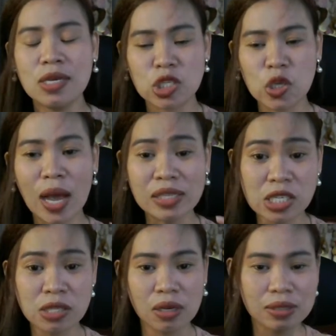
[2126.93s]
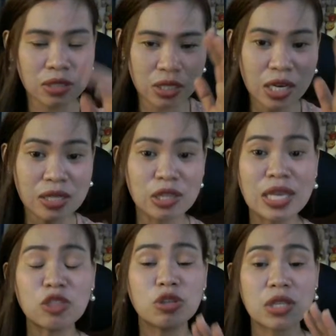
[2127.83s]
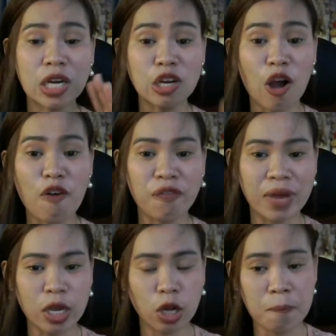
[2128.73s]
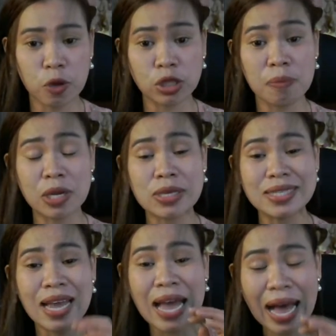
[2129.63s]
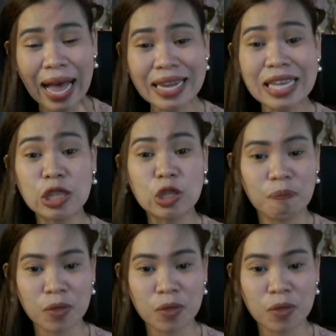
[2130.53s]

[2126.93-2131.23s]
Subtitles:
So I just need to turn off my computer because I need